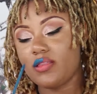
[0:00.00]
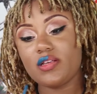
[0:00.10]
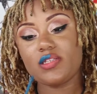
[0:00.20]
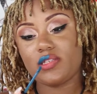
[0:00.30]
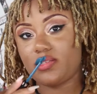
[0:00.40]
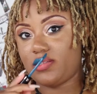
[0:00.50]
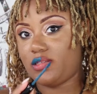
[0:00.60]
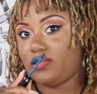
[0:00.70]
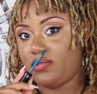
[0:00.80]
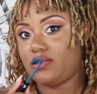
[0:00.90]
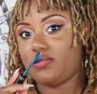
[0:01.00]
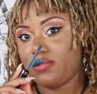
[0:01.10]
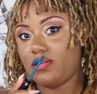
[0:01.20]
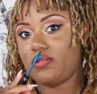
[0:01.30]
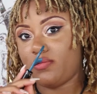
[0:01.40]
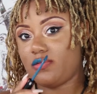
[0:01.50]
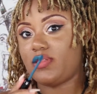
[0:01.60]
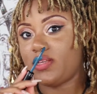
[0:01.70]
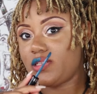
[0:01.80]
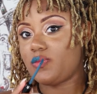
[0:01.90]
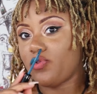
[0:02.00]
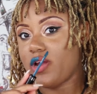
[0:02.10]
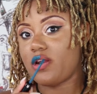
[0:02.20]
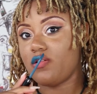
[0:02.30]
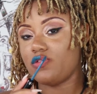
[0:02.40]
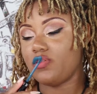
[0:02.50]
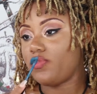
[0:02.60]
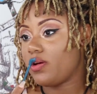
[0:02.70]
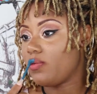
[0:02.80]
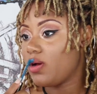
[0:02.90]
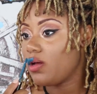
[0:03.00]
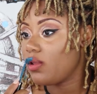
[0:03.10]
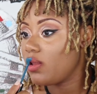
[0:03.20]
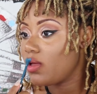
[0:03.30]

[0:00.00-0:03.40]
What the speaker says: This brand goes on very well.